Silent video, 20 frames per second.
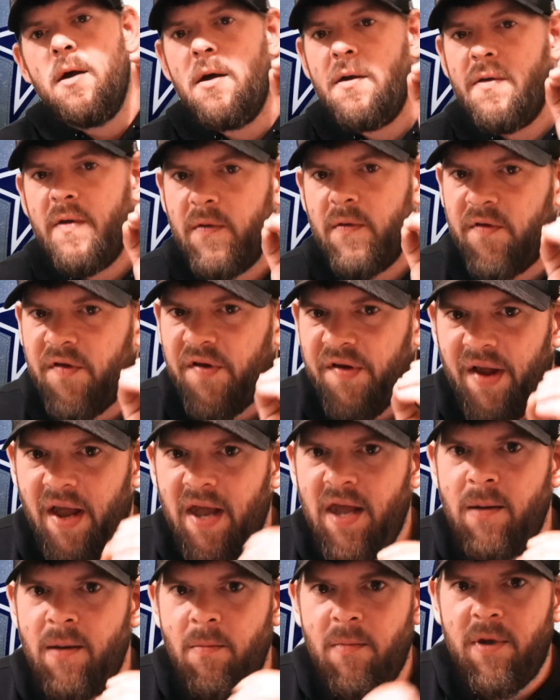the
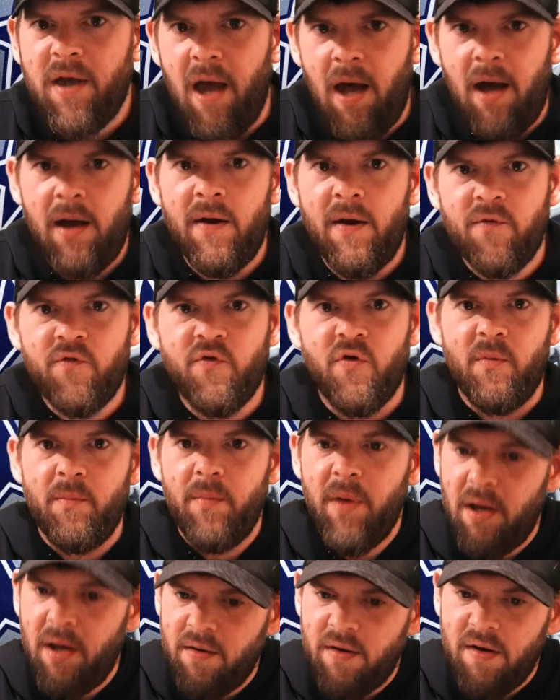same kind of
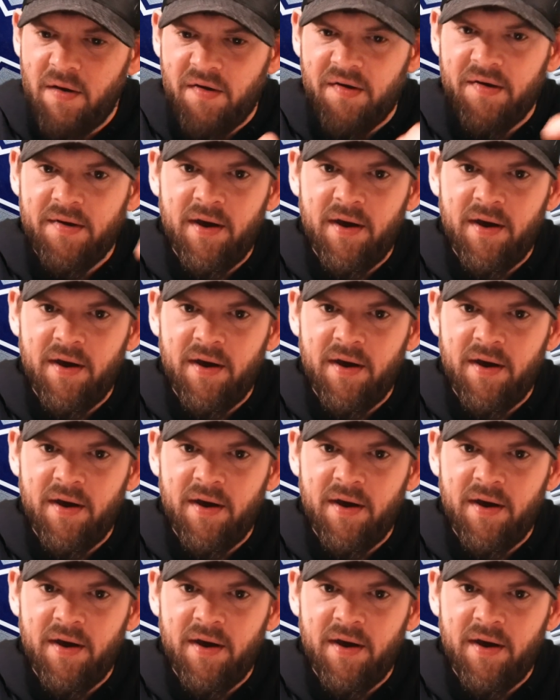tremendous